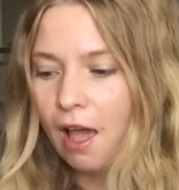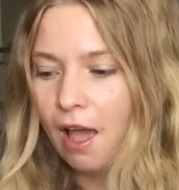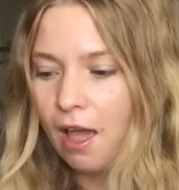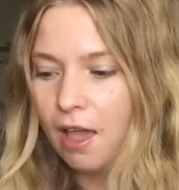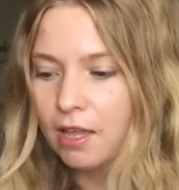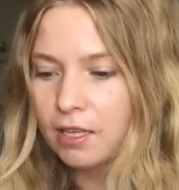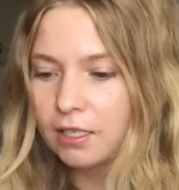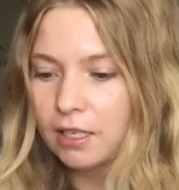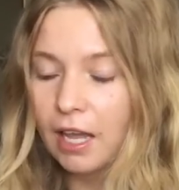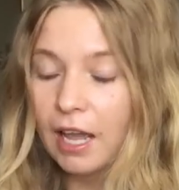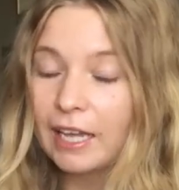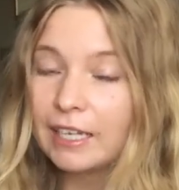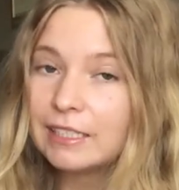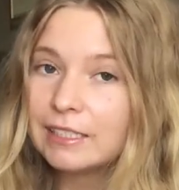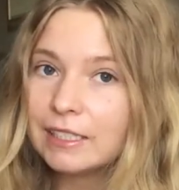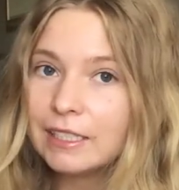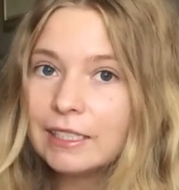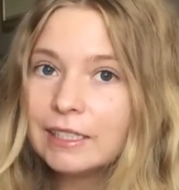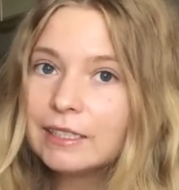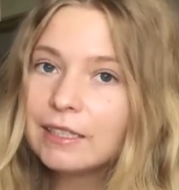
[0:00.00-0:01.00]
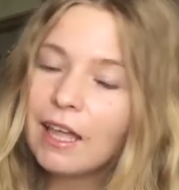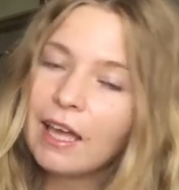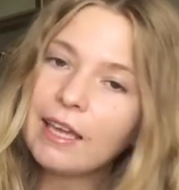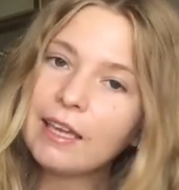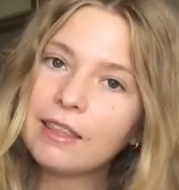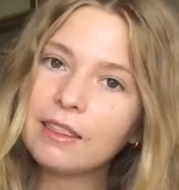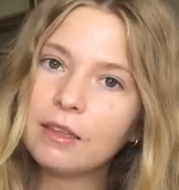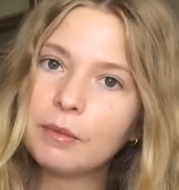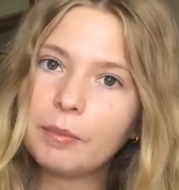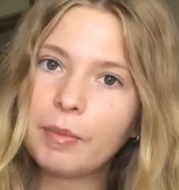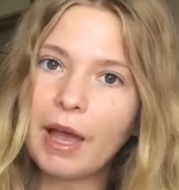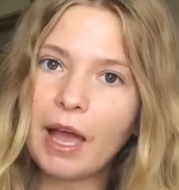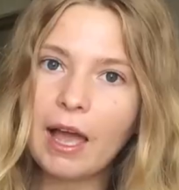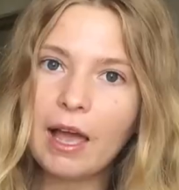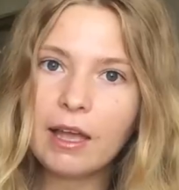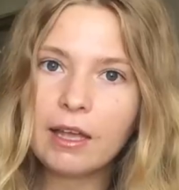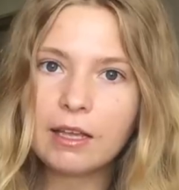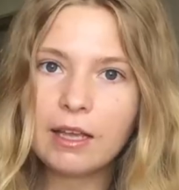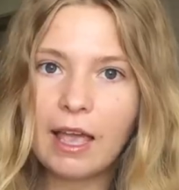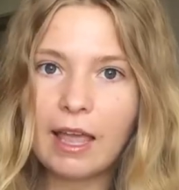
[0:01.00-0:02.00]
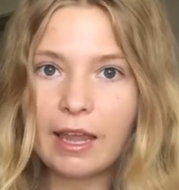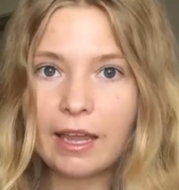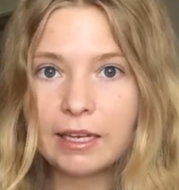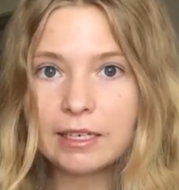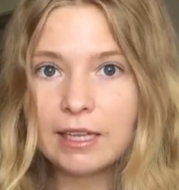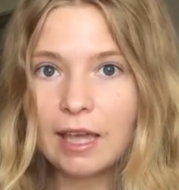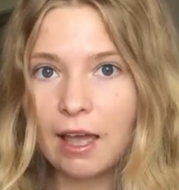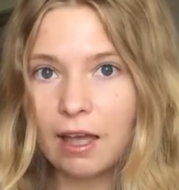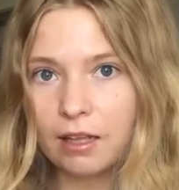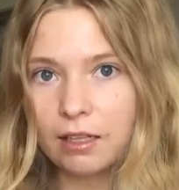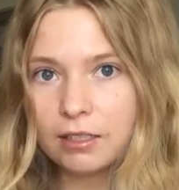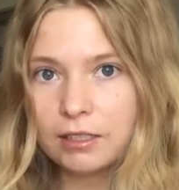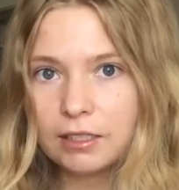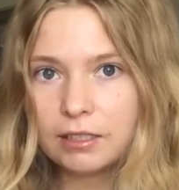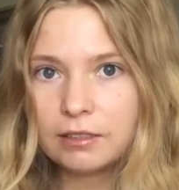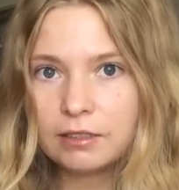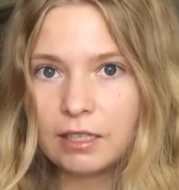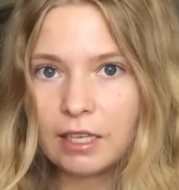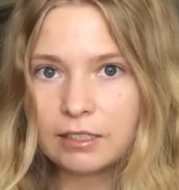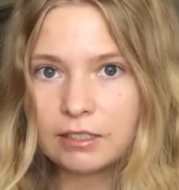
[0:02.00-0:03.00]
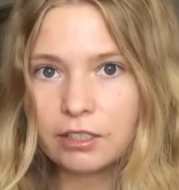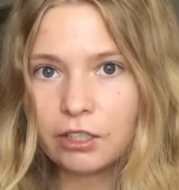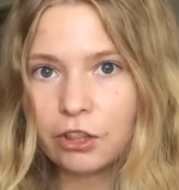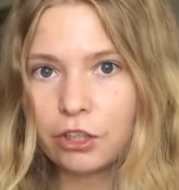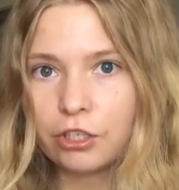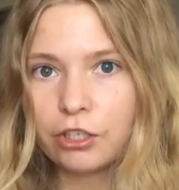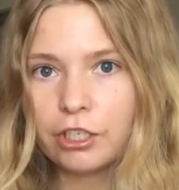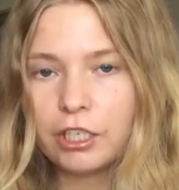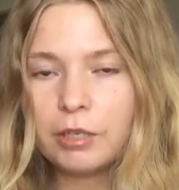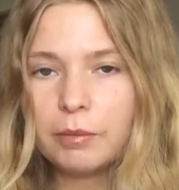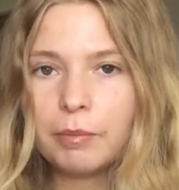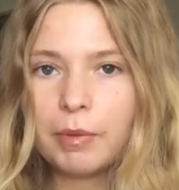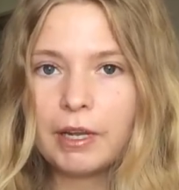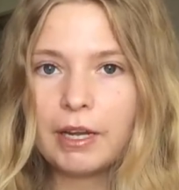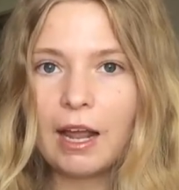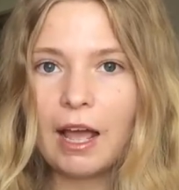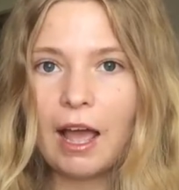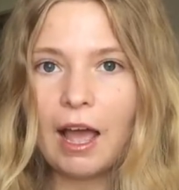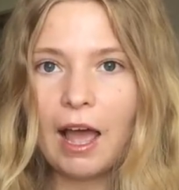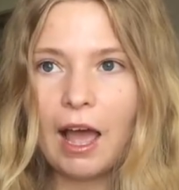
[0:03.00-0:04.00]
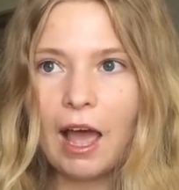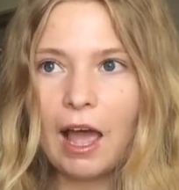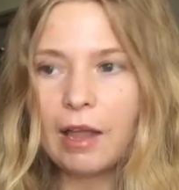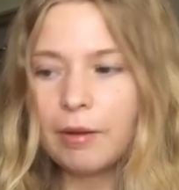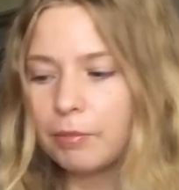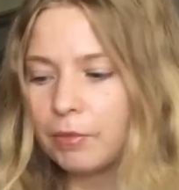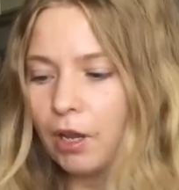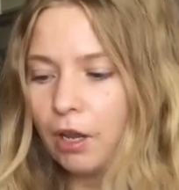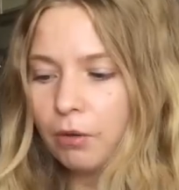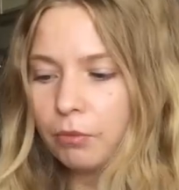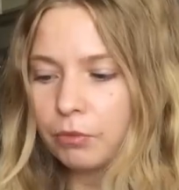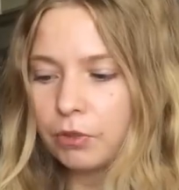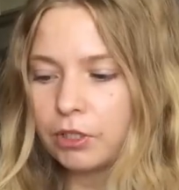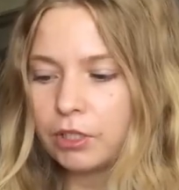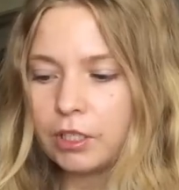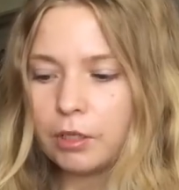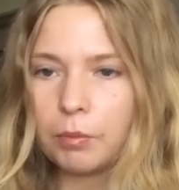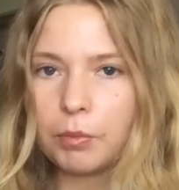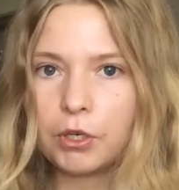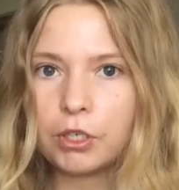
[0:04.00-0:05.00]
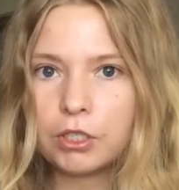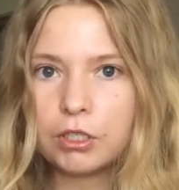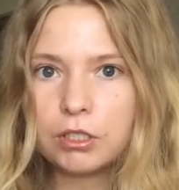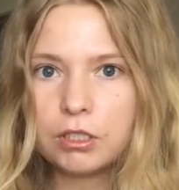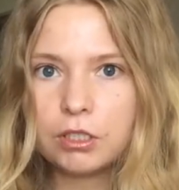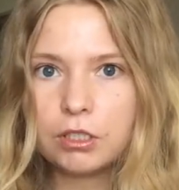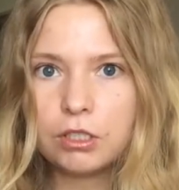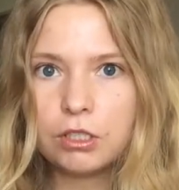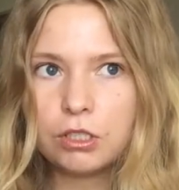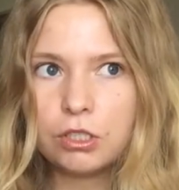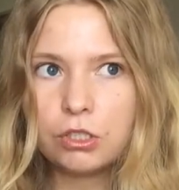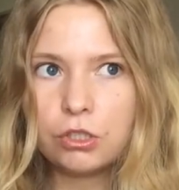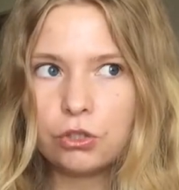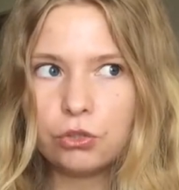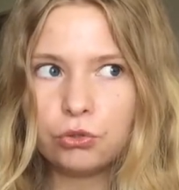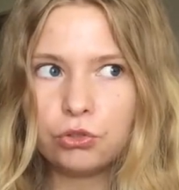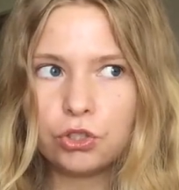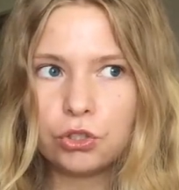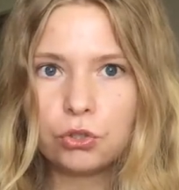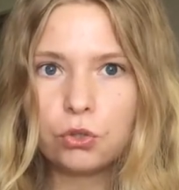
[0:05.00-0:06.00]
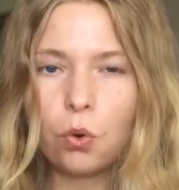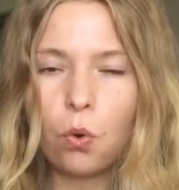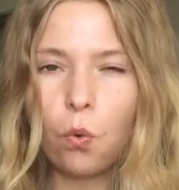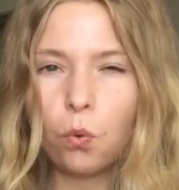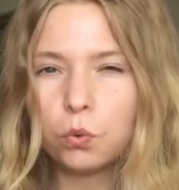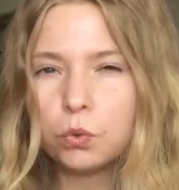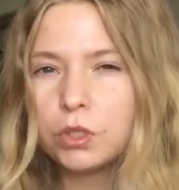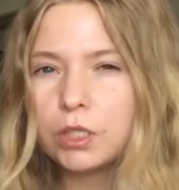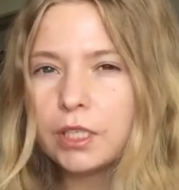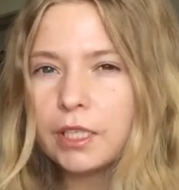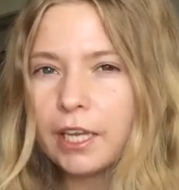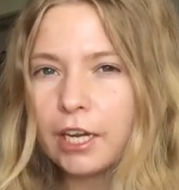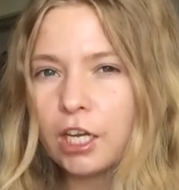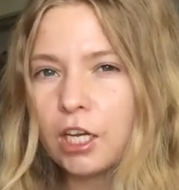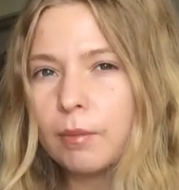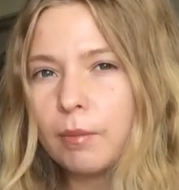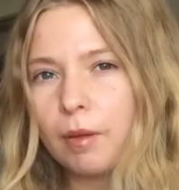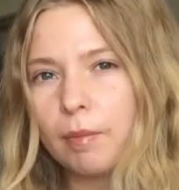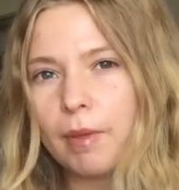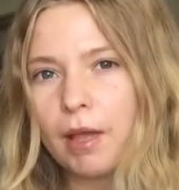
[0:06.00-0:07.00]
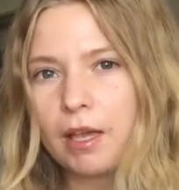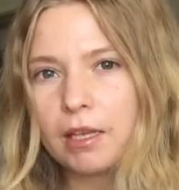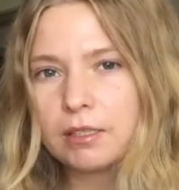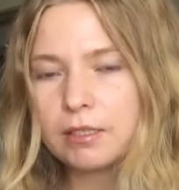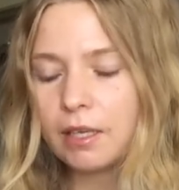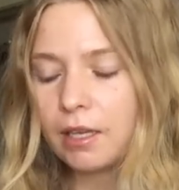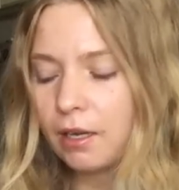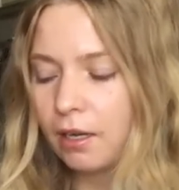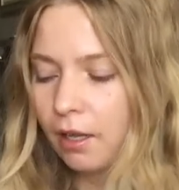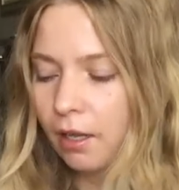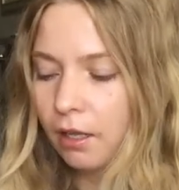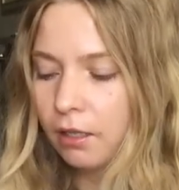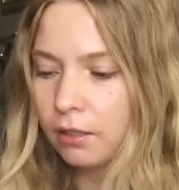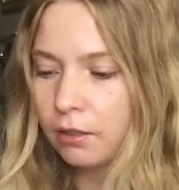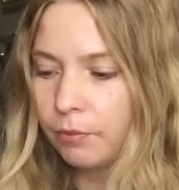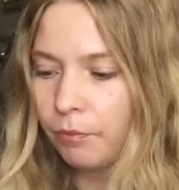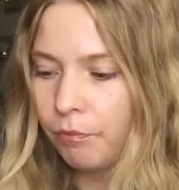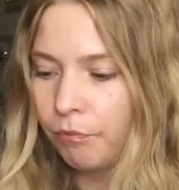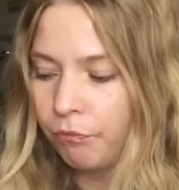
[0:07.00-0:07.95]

And I did like the bag handheld as the 30, but I'm not really a person to just only carry my bags handheld.